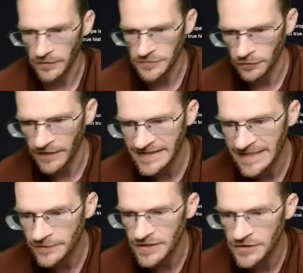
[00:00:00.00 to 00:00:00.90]
So if that
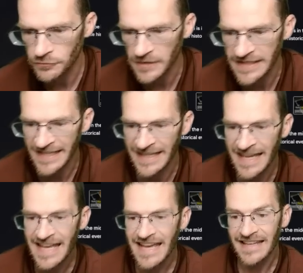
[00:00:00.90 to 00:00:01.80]
sounds intriguing,
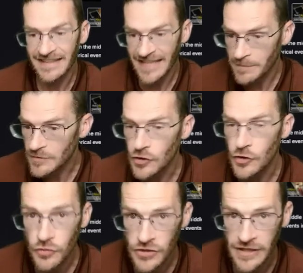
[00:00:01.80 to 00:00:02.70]
the game is
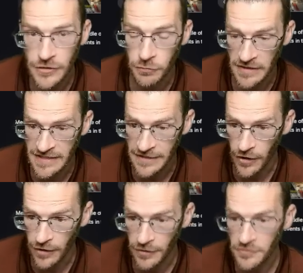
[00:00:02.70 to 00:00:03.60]
usually
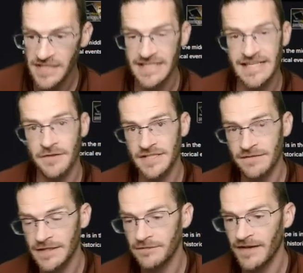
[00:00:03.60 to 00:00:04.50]
$20. It is now
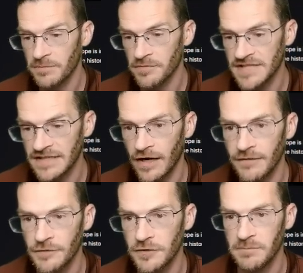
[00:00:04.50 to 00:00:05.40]
75%
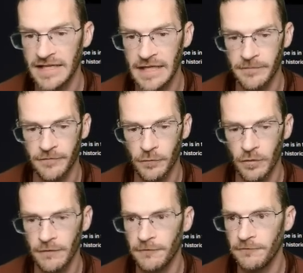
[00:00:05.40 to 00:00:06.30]
off. You can pick it up
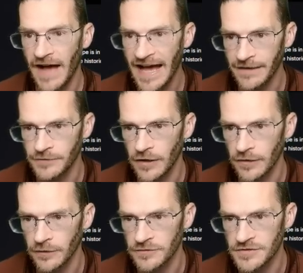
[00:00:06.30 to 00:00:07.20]
for
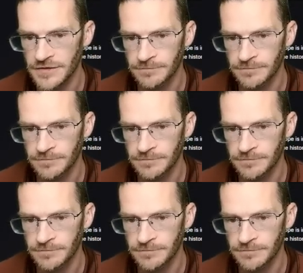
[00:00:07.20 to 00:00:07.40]
$5.